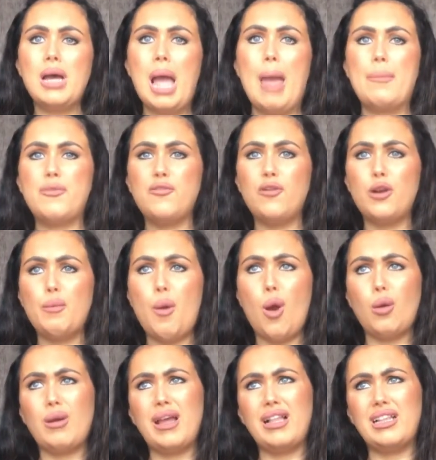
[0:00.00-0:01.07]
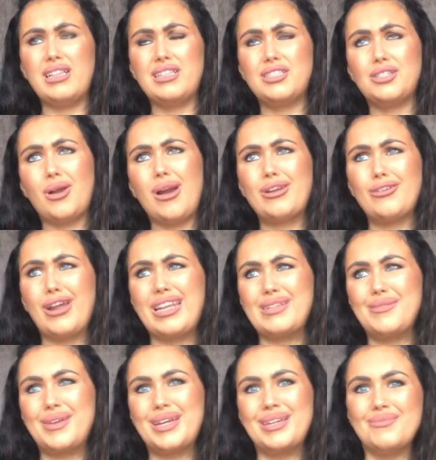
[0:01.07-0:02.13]
I prefer Brookelynne. Sorry,
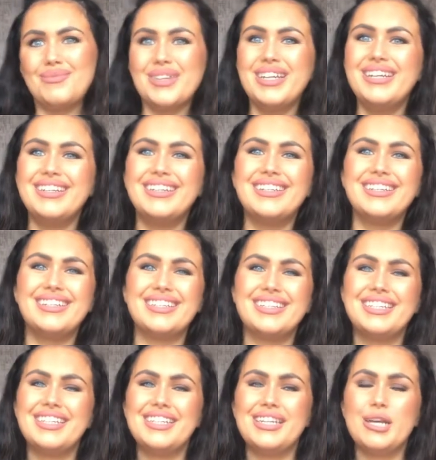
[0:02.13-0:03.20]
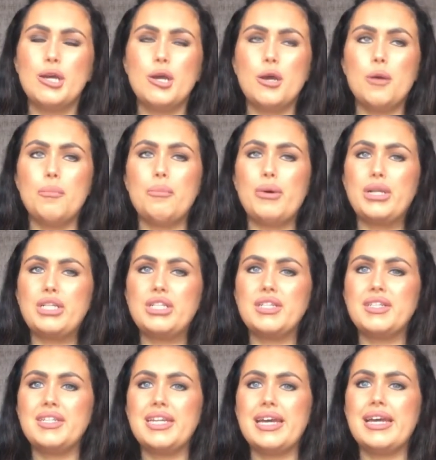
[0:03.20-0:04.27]
Tresemme. But
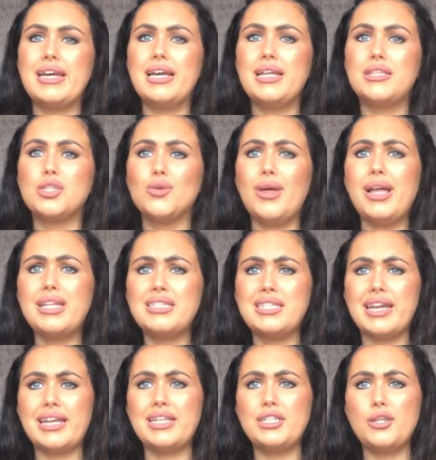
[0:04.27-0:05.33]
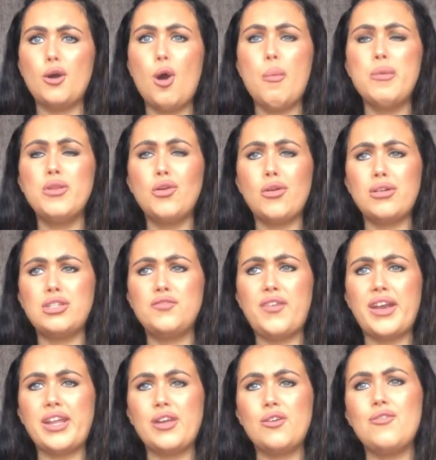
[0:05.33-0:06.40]
yeah, so that's it. I hope you enjoyed this
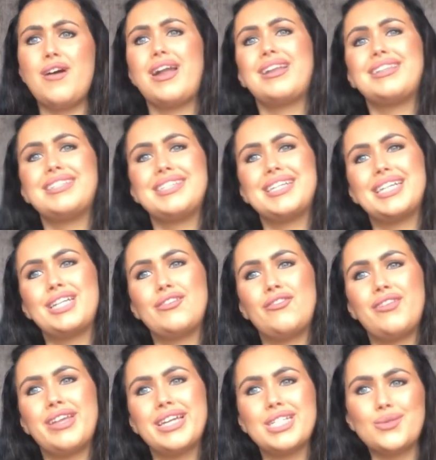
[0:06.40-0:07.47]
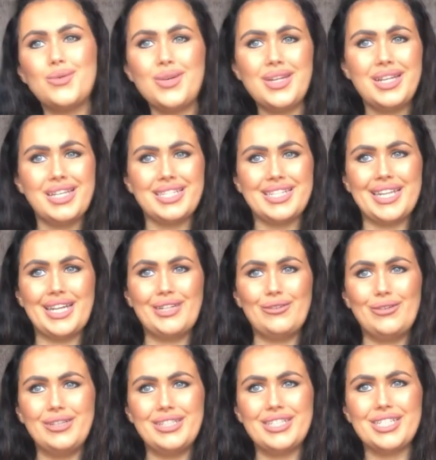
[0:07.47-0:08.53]
video, and I'll see you in the next one. Stay
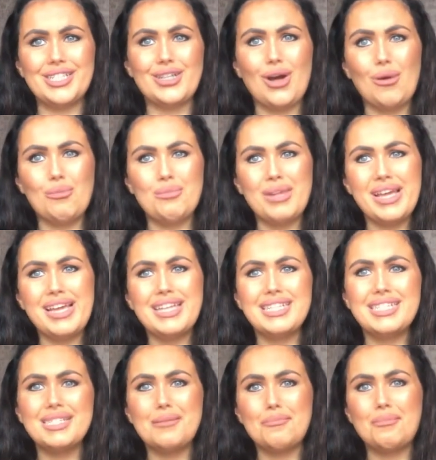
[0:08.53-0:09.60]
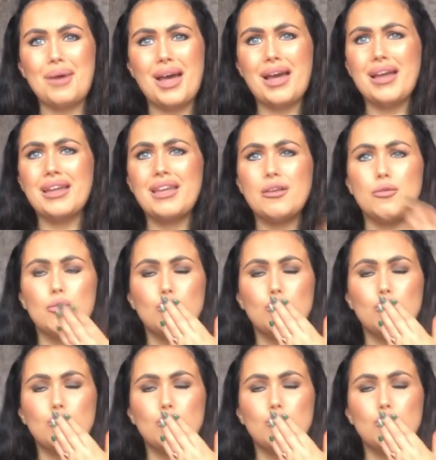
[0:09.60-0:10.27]
gorgeous. God bless. Bye.